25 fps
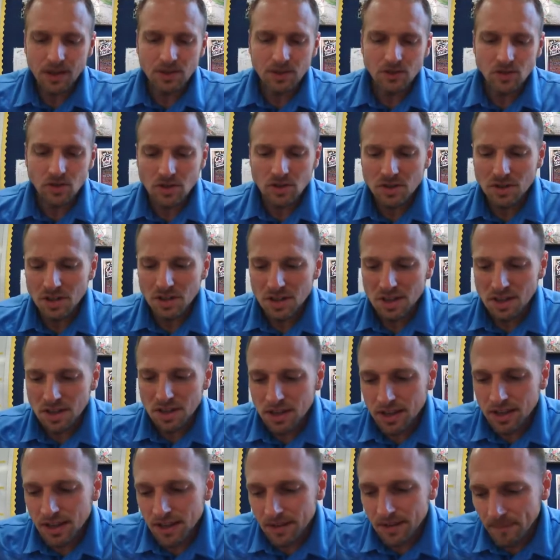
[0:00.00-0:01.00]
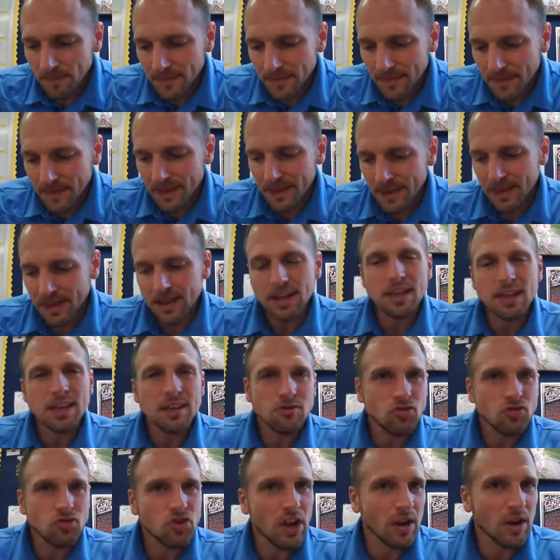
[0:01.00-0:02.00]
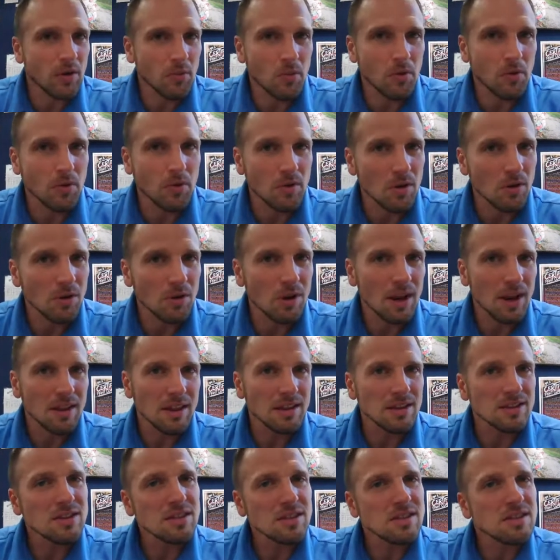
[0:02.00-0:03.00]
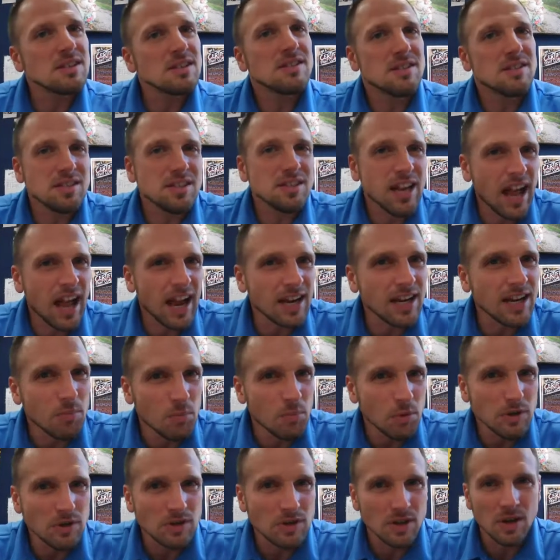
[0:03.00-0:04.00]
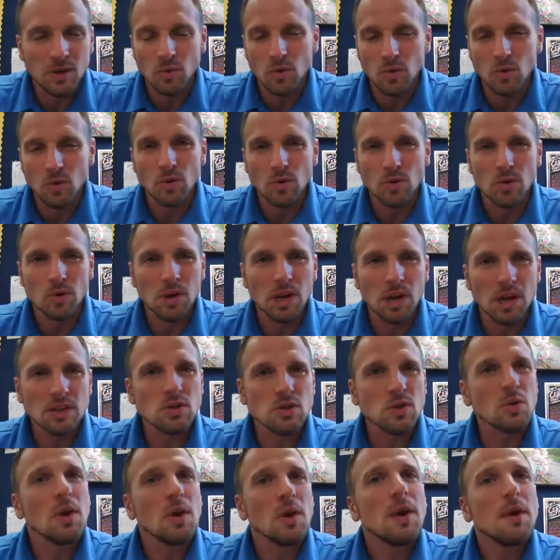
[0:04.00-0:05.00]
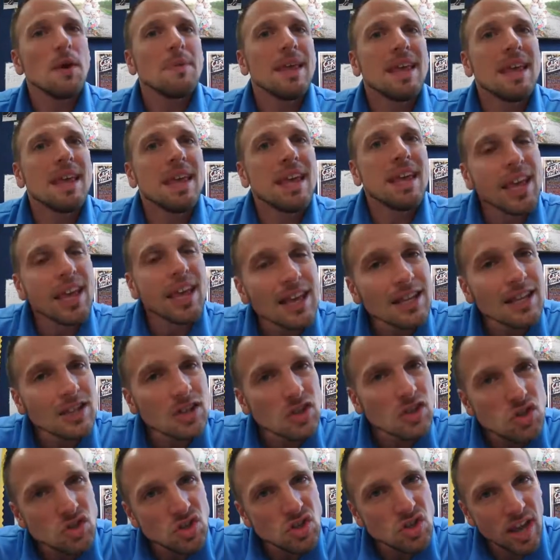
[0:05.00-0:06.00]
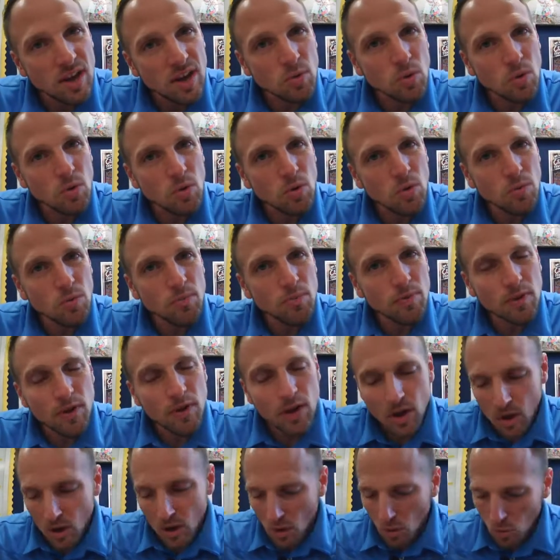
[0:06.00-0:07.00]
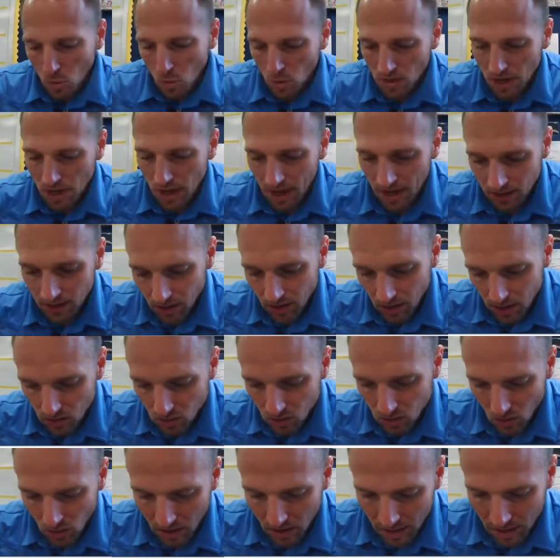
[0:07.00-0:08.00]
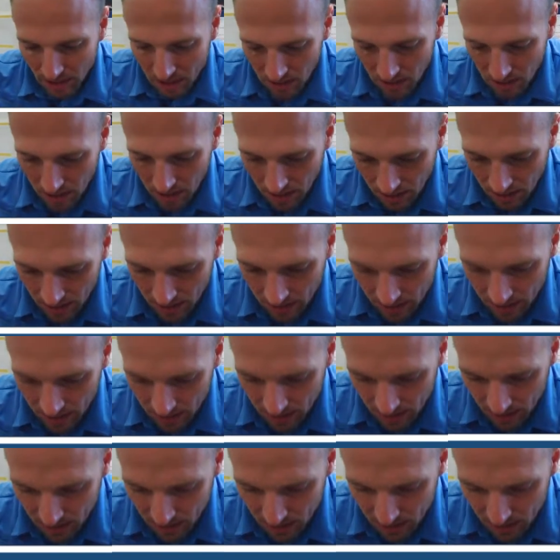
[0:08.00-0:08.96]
just in general, okay, this is, this is a 90% rule. Okay, so in general, we're not going to draw a line